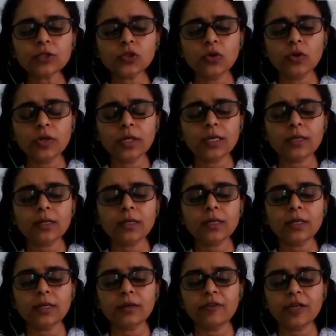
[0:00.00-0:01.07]
So
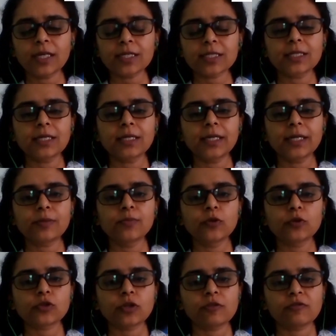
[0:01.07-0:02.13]
in whereas in debt
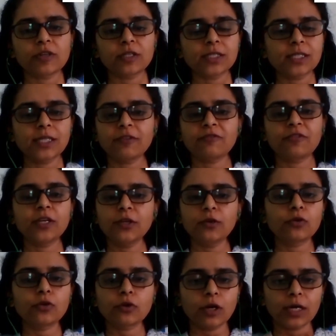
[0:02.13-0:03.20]
mutual funds, in FD, you
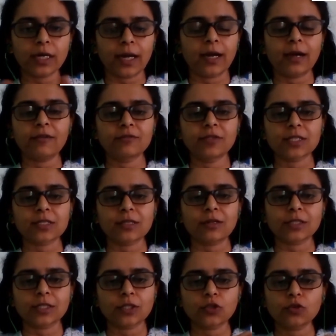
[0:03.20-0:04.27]
do not have these
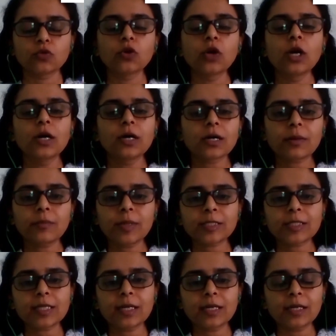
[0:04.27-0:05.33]
losses. You so
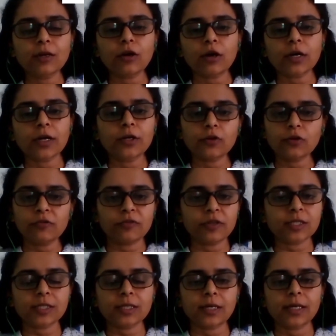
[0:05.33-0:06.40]
basically lock into a
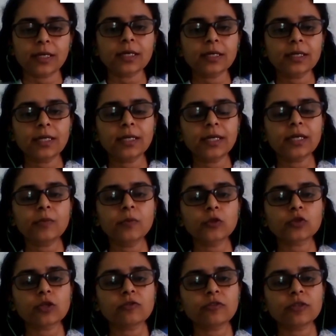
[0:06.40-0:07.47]
fixed rate. In debt
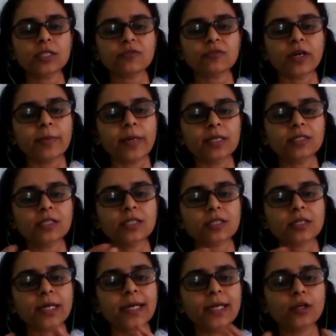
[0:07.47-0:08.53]
mutual funds, fund managers
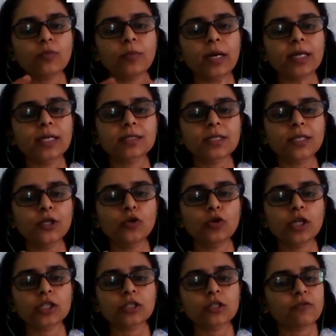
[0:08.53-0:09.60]
try to manage the
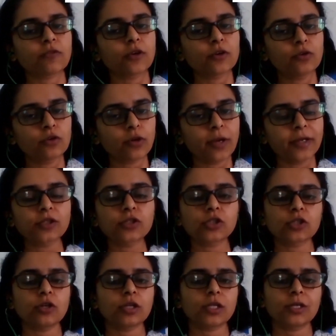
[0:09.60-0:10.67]
duration for you to
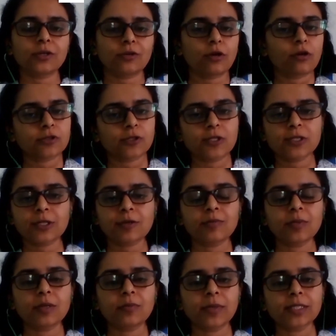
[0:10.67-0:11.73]
ensure that your losses are
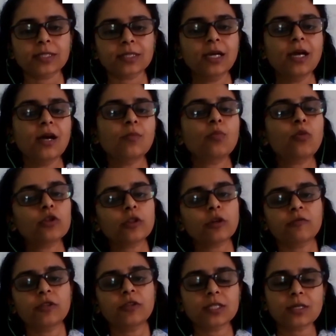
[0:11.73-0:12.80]
minimized. Both
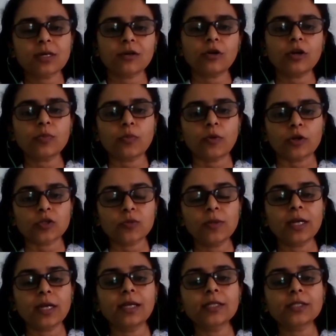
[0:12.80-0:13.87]
of these are not
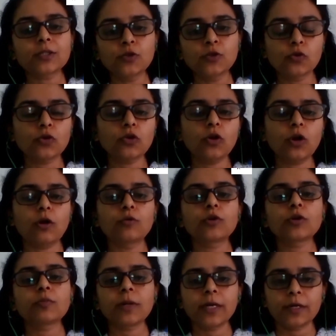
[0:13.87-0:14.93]
possible unless you know how
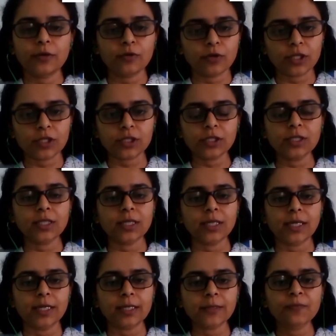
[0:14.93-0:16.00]
to play duration and
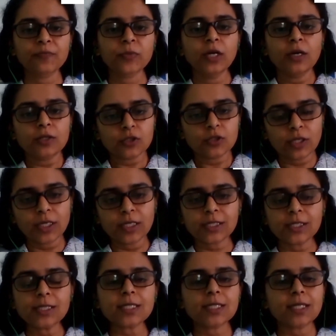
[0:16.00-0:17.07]
gilt. So in
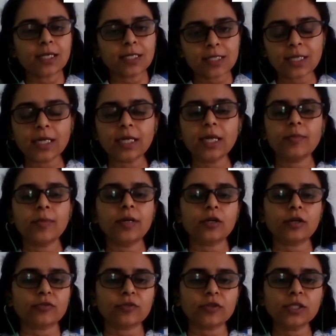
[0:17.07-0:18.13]
essence, there is an
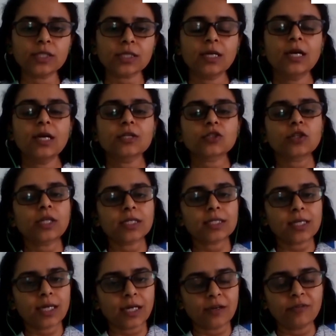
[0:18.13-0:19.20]
element of risk. So there is
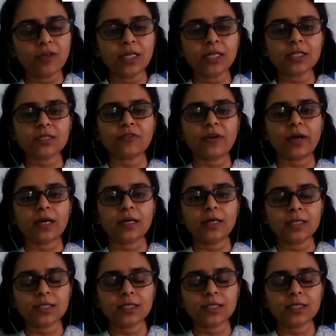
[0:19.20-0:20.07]
a convenience factor.